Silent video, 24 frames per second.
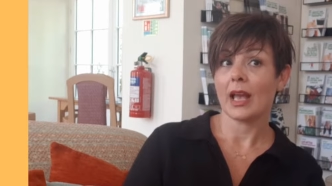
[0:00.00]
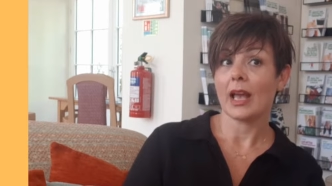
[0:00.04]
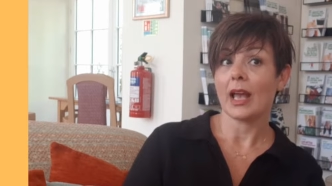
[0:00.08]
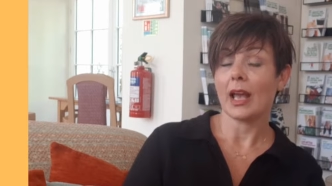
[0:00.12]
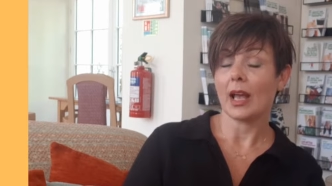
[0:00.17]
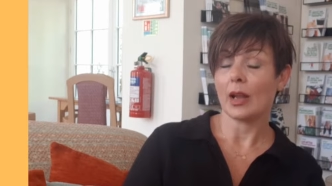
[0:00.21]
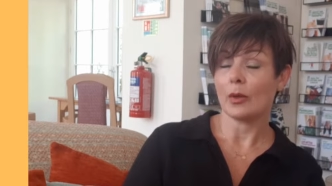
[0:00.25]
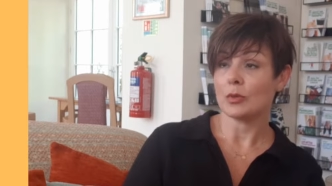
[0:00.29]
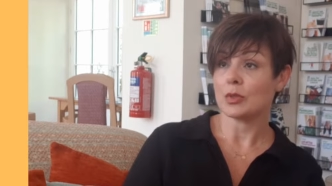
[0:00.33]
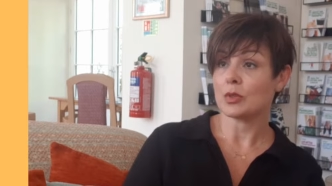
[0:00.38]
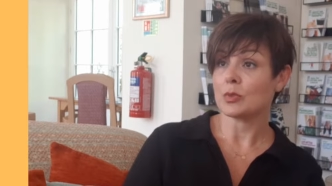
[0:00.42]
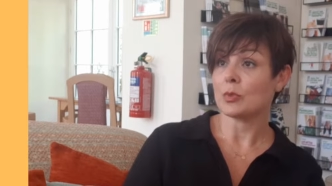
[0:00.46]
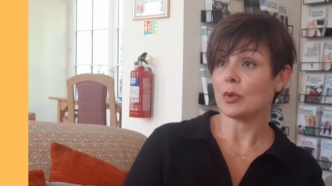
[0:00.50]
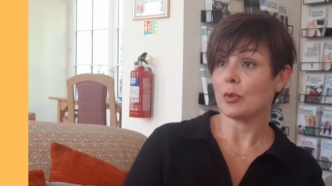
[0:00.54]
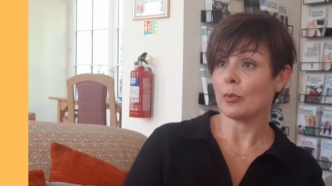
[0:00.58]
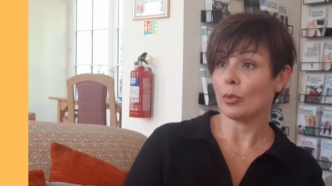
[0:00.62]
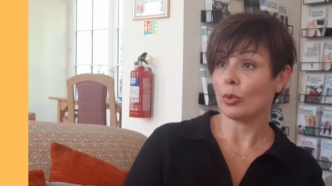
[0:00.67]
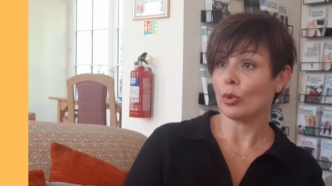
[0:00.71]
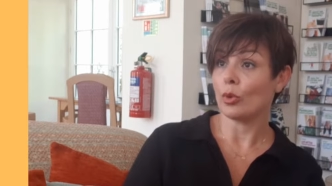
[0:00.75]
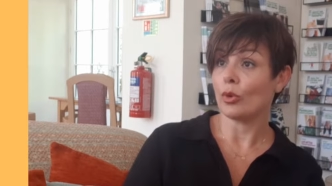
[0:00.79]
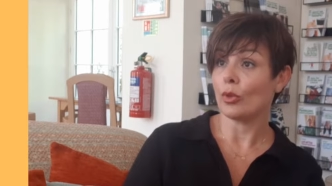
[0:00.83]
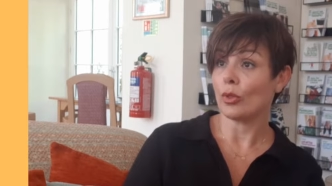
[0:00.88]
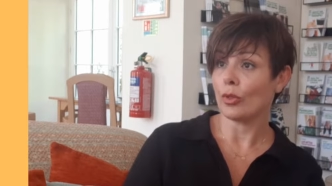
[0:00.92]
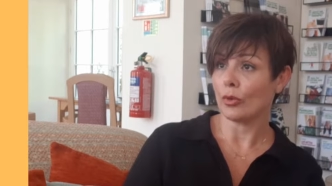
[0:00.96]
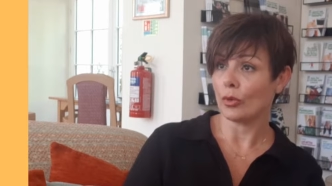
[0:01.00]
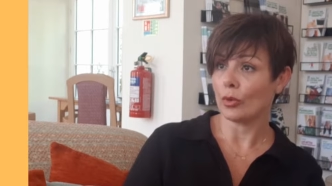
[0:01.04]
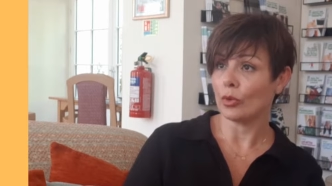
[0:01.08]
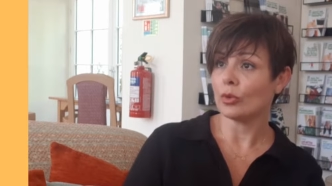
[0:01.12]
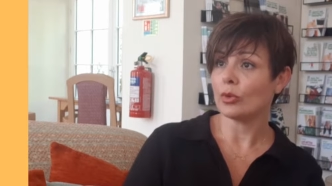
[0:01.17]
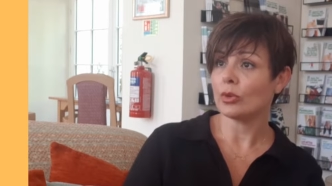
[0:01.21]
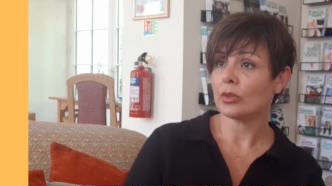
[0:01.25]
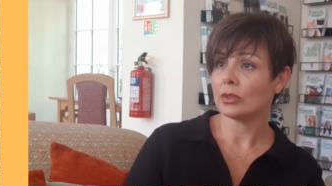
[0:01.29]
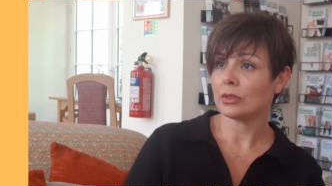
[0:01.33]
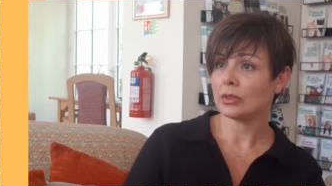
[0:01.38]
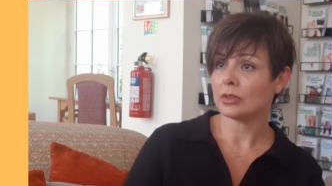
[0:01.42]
helped me pull through,